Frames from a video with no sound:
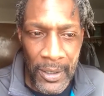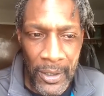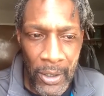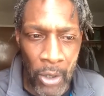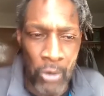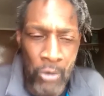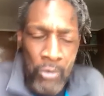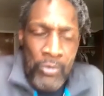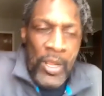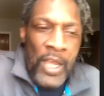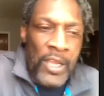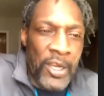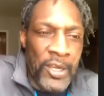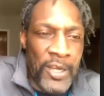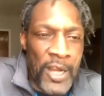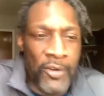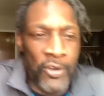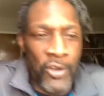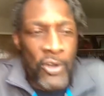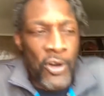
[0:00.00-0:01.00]
Oh, they getting
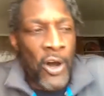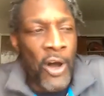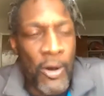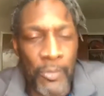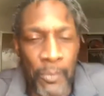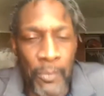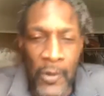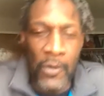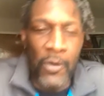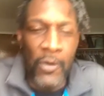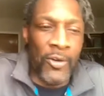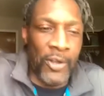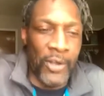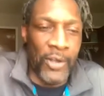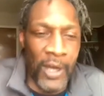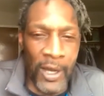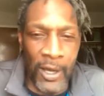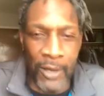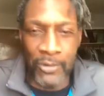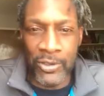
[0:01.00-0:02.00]
out the car, putting on
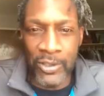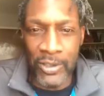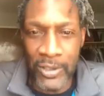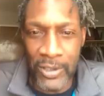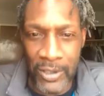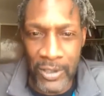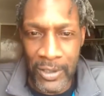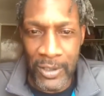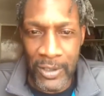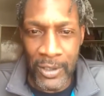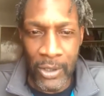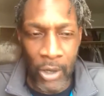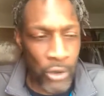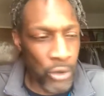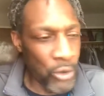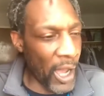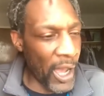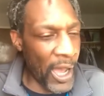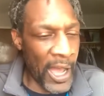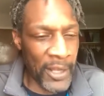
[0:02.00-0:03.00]
gloves. Oh, you
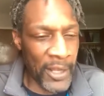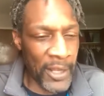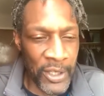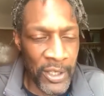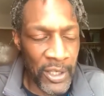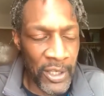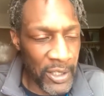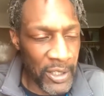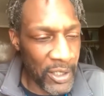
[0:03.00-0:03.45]
got I D?